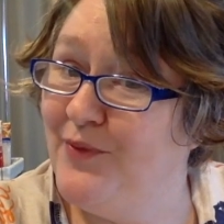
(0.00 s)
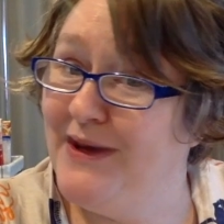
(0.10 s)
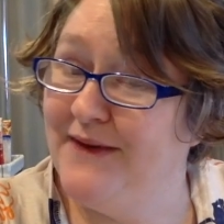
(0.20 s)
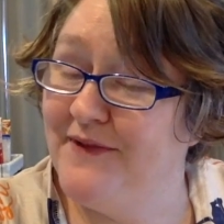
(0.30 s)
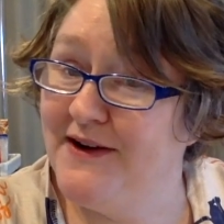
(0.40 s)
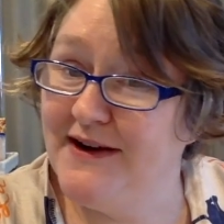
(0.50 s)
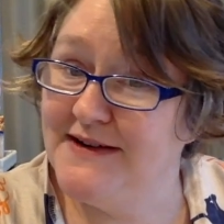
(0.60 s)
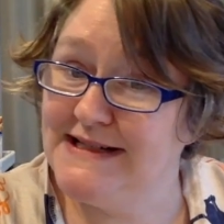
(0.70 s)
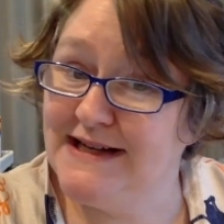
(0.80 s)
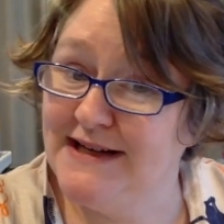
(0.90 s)
we can figure
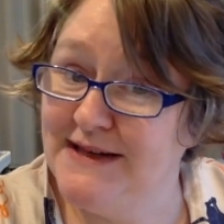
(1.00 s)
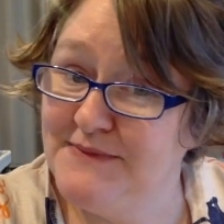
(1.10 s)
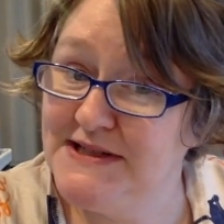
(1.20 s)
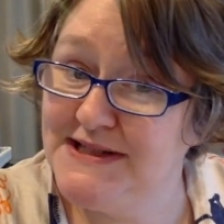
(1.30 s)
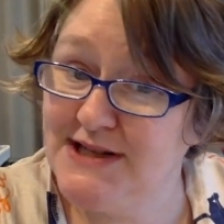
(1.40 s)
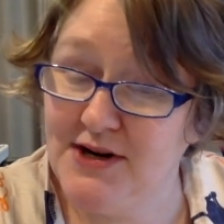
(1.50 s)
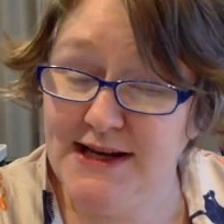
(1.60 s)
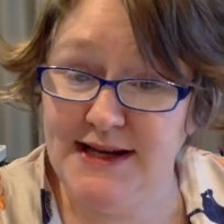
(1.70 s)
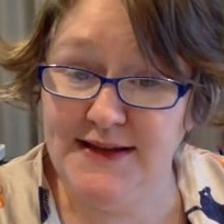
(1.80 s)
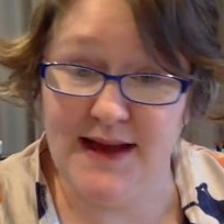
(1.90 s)
out a time to start
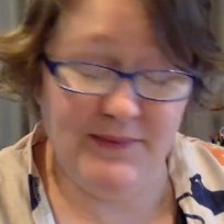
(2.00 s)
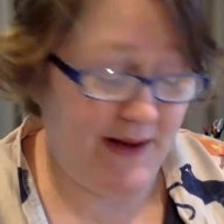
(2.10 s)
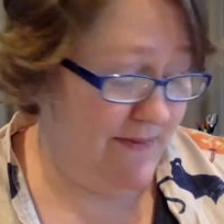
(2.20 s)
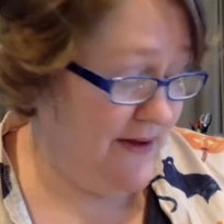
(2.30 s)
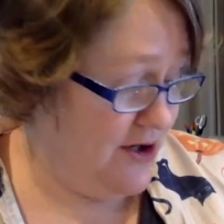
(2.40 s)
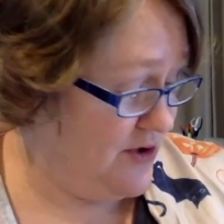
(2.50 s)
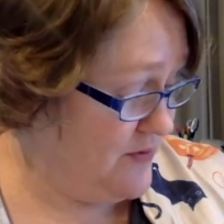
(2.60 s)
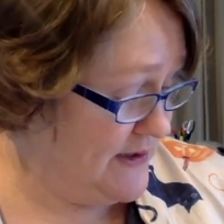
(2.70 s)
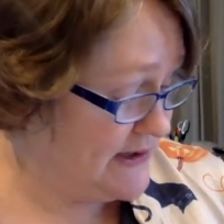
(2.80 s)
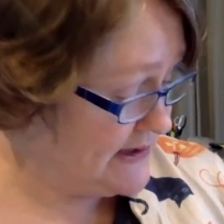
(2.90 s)
it. That might be a good
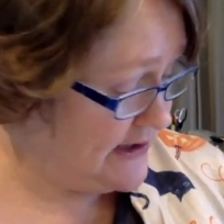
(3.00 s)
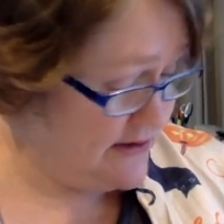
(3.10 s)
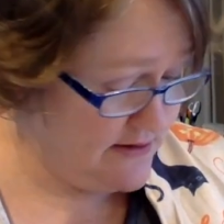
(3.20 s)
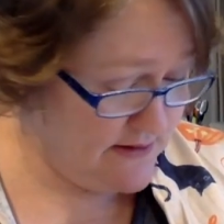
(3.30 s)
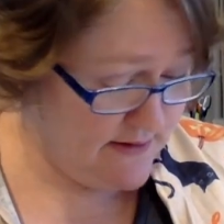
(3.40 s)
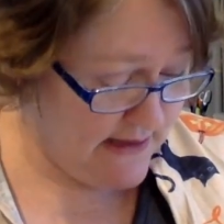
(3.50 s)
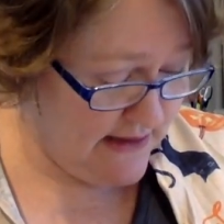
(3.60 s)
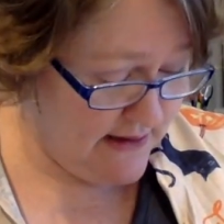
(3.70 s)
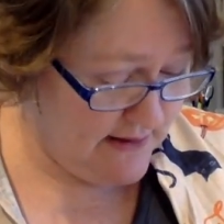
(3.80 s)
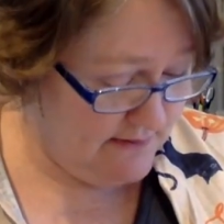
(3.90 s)
one to start
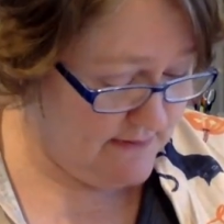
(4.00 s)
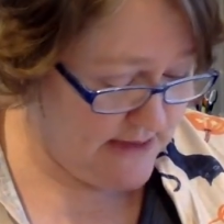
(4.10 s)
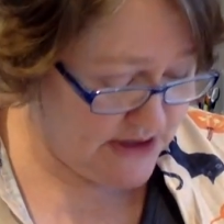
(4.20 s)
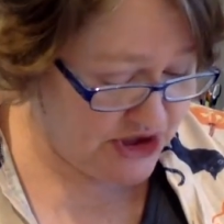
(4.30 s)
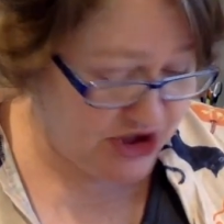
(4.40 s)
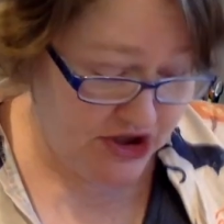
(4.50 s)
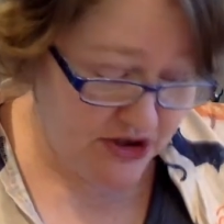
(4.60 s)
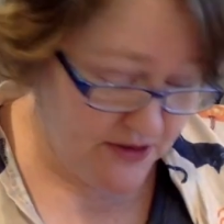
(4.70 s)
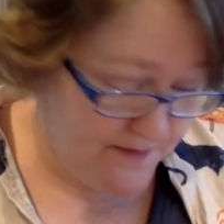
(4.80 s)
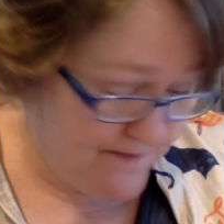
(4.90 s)
like next
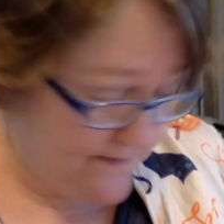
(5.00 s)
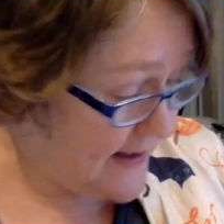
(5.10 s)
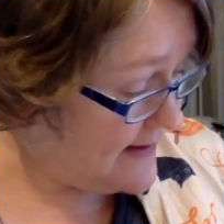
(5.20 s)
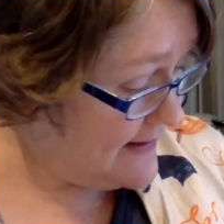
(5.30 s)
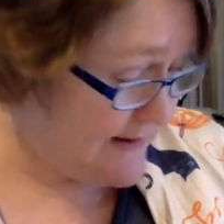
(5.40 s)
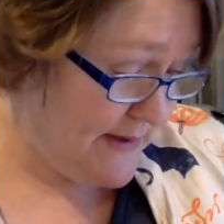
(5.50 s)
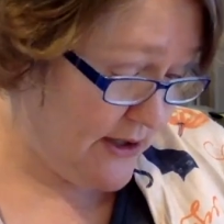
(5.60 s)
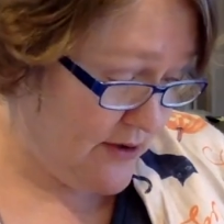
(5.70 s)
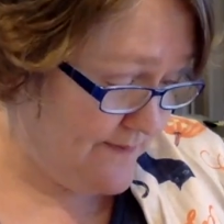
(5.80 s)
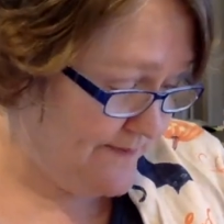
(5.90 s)
year. Let me
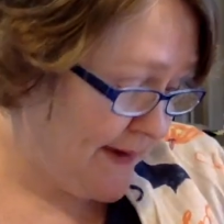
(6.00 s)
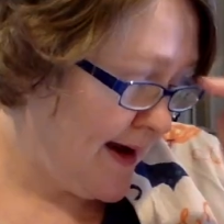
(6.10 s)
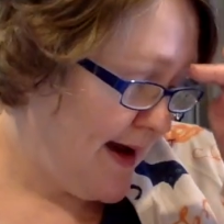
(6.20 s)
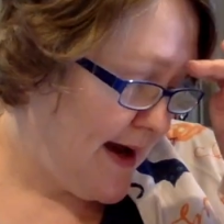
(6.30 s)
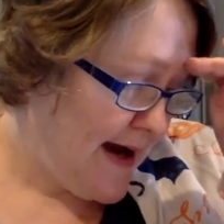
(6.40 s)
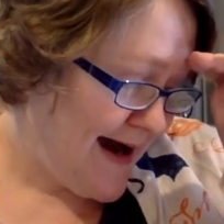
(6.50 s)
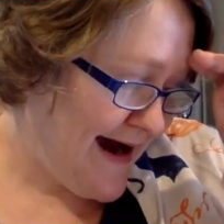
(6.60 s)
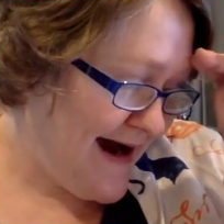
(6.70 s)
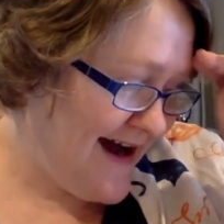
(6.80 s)
know. Um,